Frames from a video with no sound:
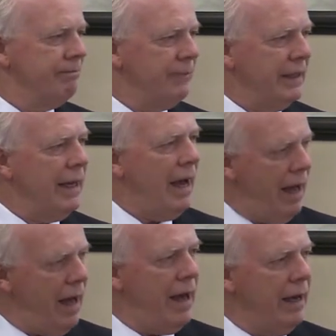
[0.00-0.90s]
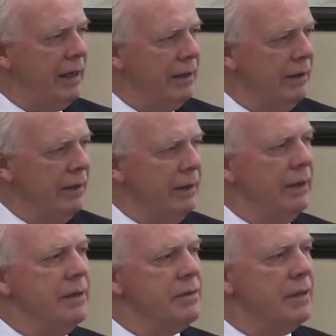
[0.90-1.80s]
The eye
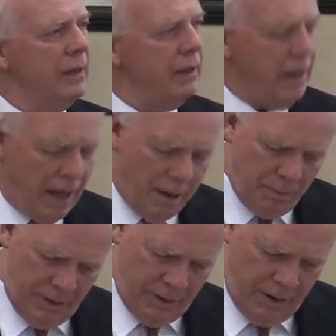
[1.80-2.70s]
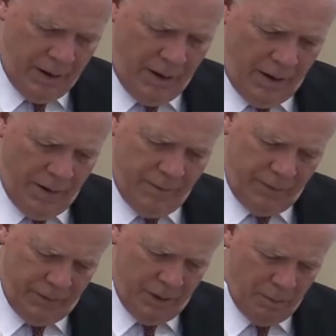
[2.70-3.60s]
is the lamp
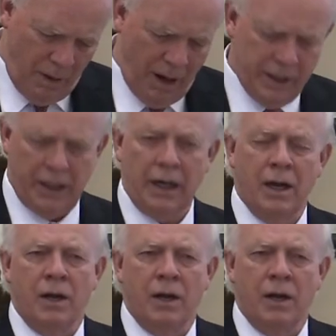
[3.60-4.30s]
of the body.